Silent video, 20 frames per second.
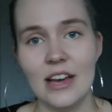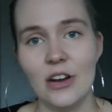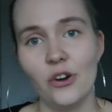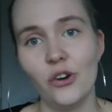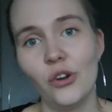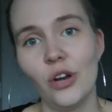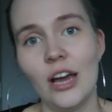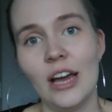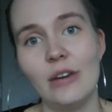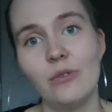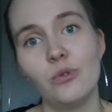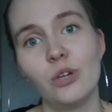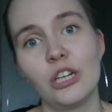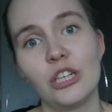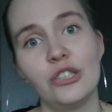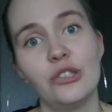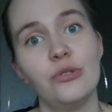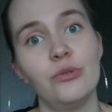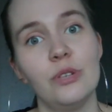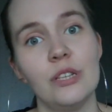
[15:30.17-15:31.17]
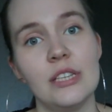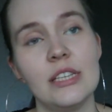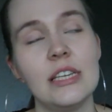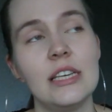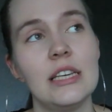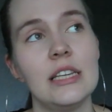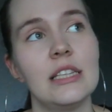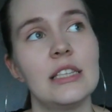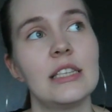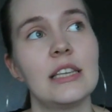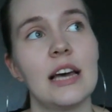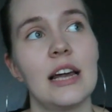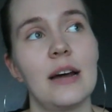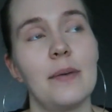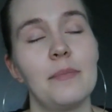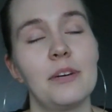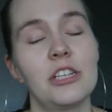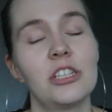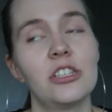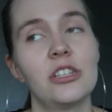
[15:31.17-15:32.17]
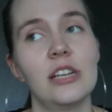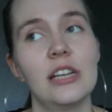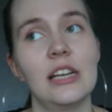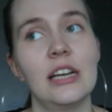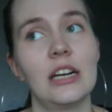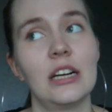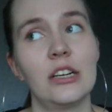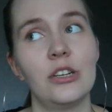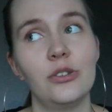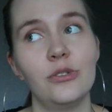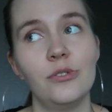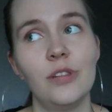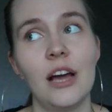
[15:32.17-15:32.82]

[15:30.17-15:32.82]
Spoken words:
all I want to do is eat, and I'm actually gonna do